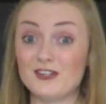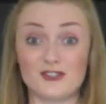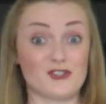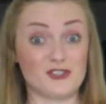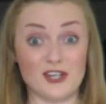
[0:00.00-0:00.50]

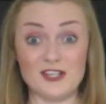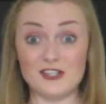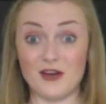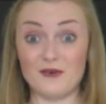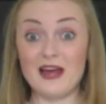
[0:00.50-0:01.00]
just so you
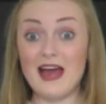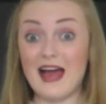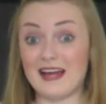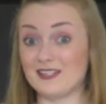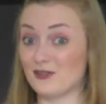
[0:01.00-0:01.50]
don't
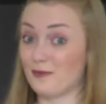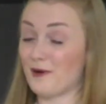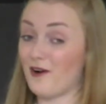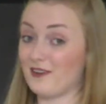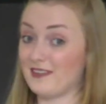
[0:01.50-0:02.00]
end up
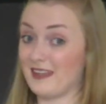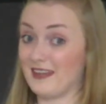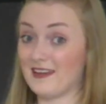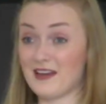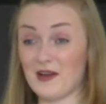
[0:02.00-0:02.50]

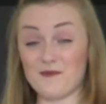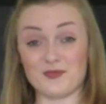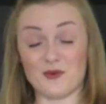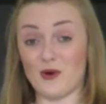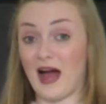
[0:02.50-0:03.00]
either
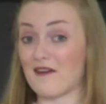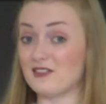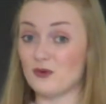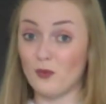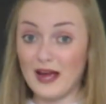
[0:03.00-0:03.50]

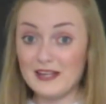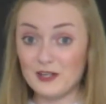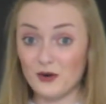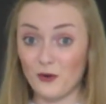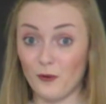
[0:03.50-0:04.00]
having to
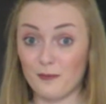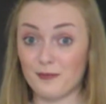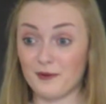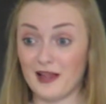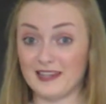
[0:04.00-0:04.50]
wake up
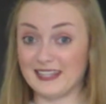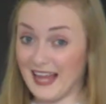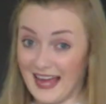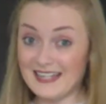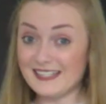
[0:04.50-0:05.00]

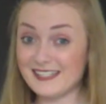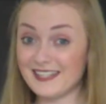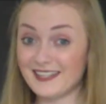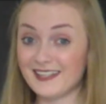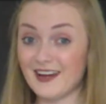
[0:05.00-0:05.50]
late,